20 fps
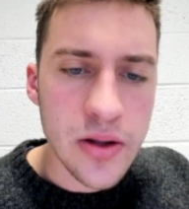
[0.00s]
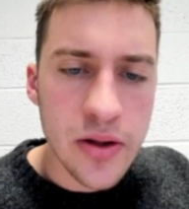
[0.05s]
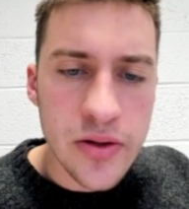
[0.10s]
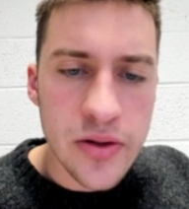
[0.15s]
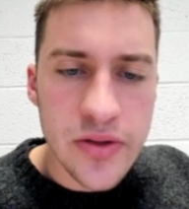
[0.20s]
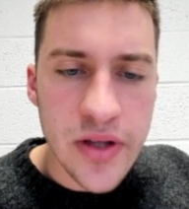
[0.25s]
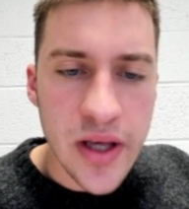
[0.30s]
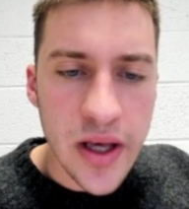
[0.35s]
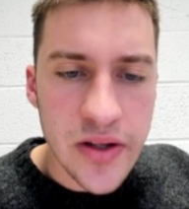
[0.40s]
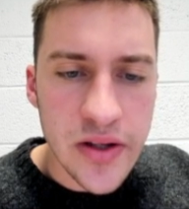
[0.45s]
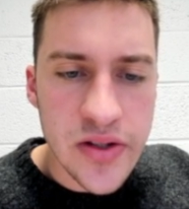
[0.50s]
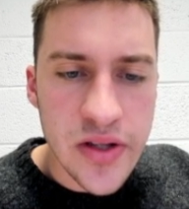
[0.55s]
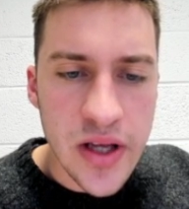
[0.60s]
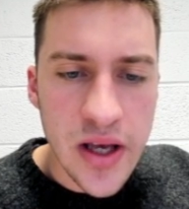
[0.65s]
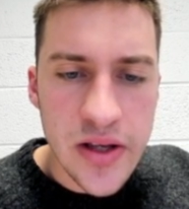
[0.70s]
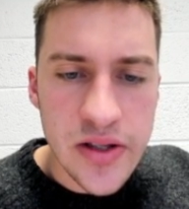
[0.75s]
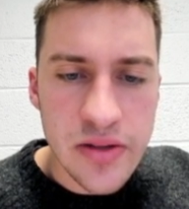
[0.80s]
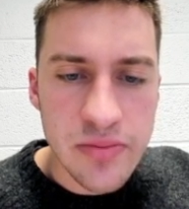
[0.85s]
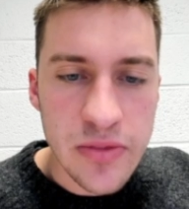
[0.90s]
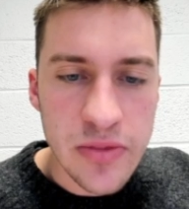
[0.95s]
Text
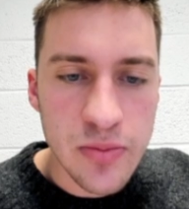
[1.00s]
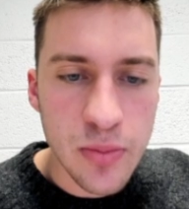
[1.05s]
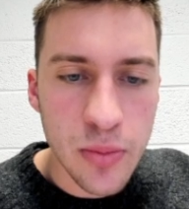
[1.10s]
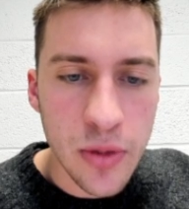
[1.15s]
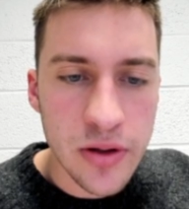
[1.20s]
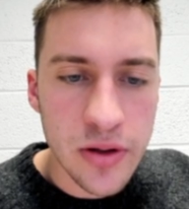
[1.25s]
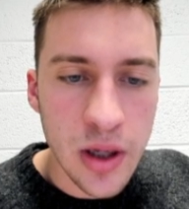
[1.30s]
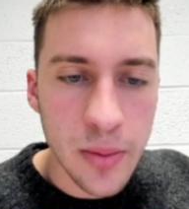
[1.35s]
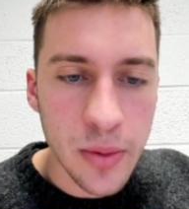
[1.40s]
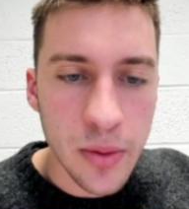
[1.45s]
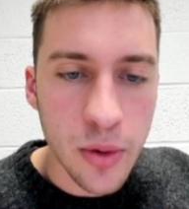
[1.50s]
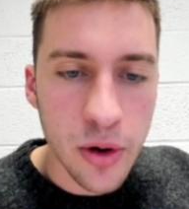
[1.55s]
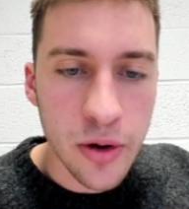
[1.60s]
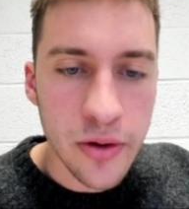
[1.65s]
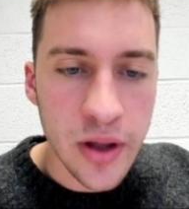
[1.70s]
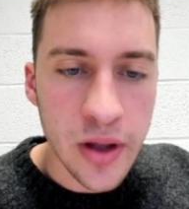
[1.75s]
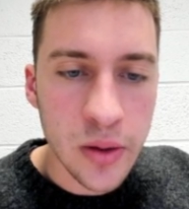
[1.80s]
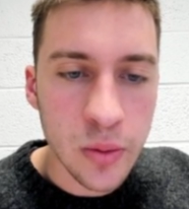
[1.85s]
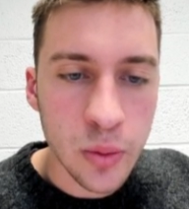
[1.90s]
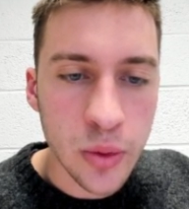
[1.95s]
has number more
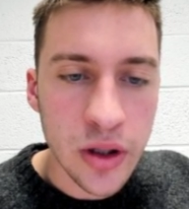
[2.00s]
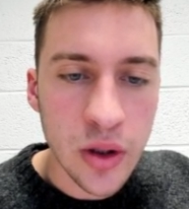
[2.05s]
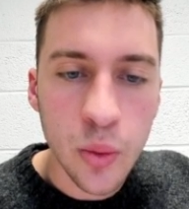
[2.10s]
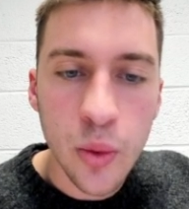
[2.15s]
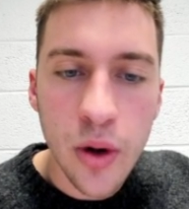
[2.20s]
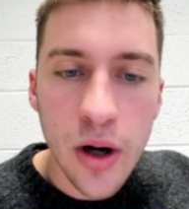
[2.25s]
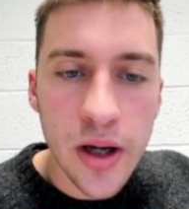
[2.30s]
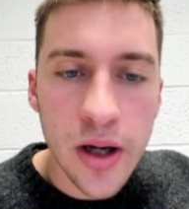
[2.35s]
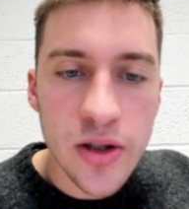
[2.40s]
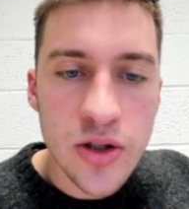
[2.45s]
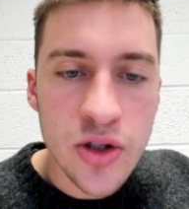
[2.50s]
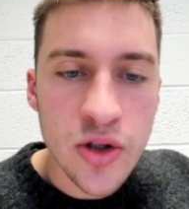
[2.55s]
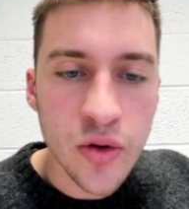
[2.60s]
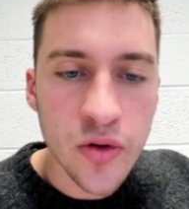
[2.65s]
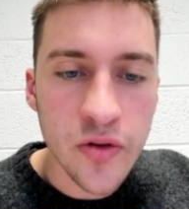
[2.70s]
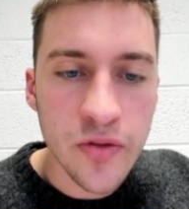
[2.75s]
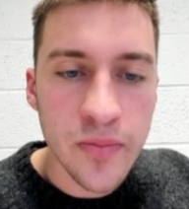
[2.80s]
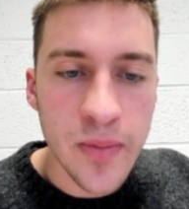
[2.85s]
than what you want. True if